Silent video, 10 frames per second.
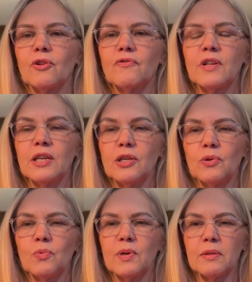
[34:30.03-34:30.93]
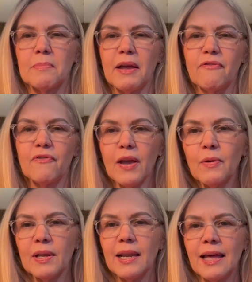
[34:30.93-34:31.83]
of the year with my
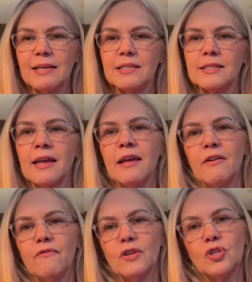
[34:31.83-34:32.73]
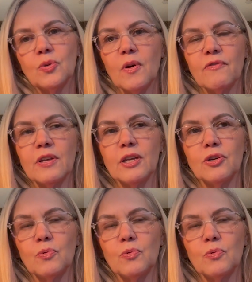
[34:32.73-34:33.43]
very last video of the year,